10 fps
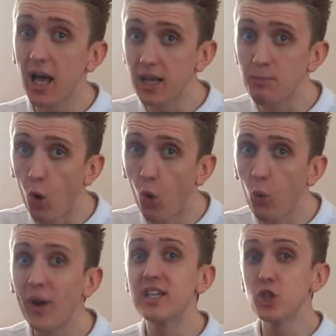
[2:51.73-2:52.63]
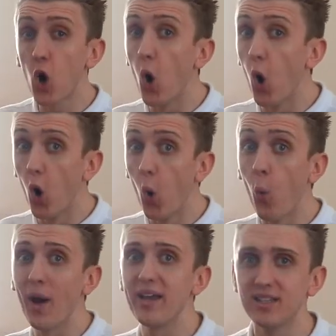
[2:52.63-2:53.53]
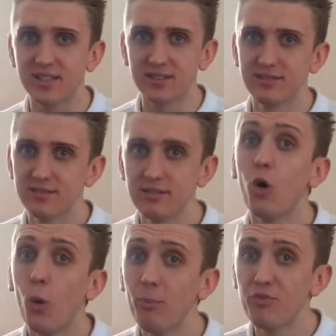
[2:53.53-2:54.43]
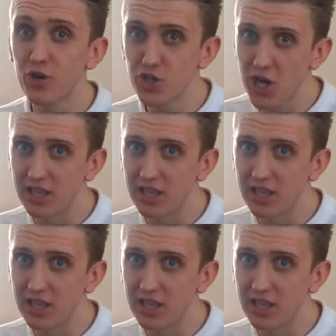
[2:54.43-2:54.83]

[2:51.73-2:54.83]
And I'm always, always up for a